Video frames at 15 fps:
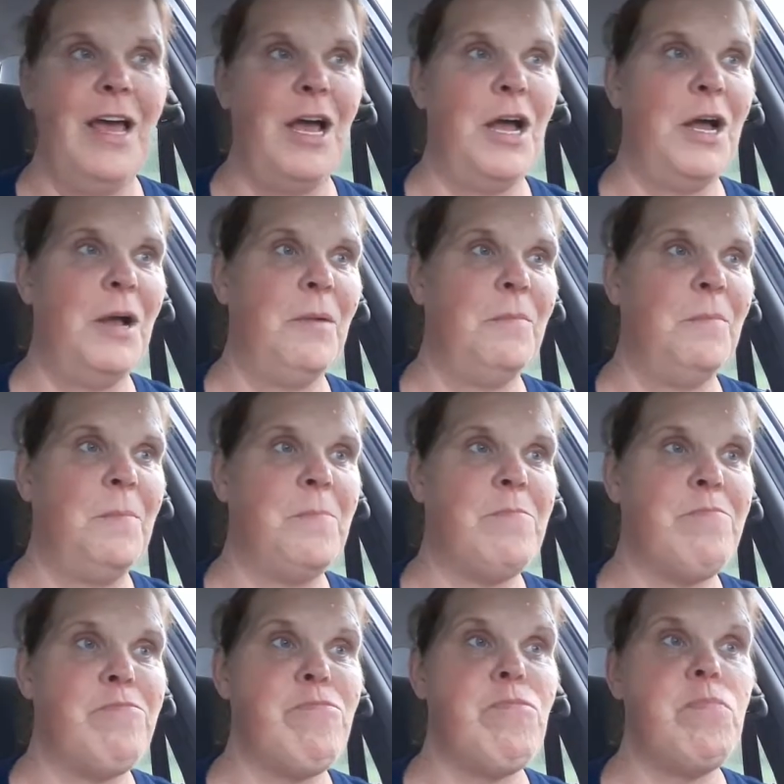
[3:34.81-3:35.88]
Um,
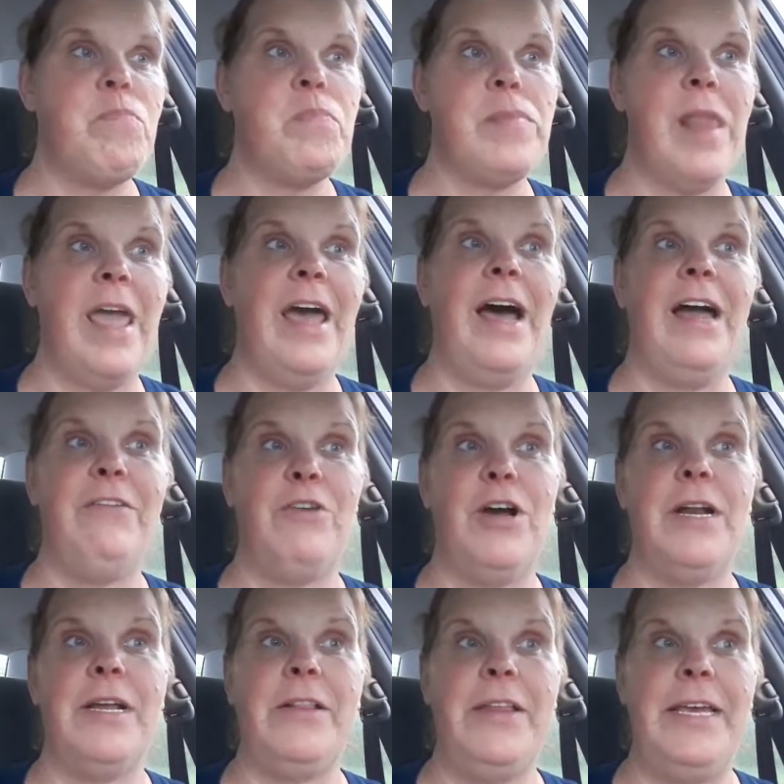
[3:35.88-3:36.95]
yeah,
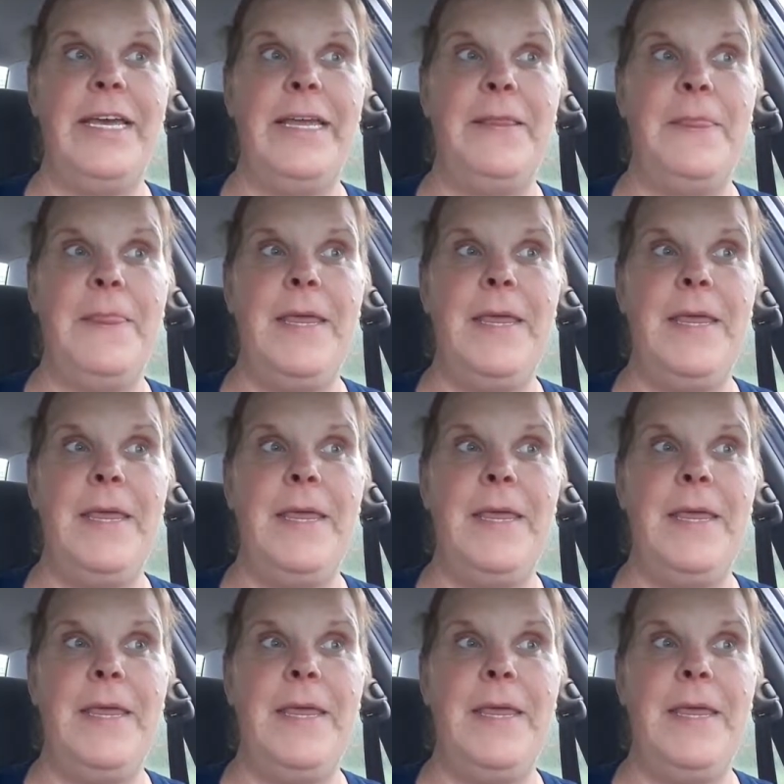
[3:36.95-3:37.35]
ironically,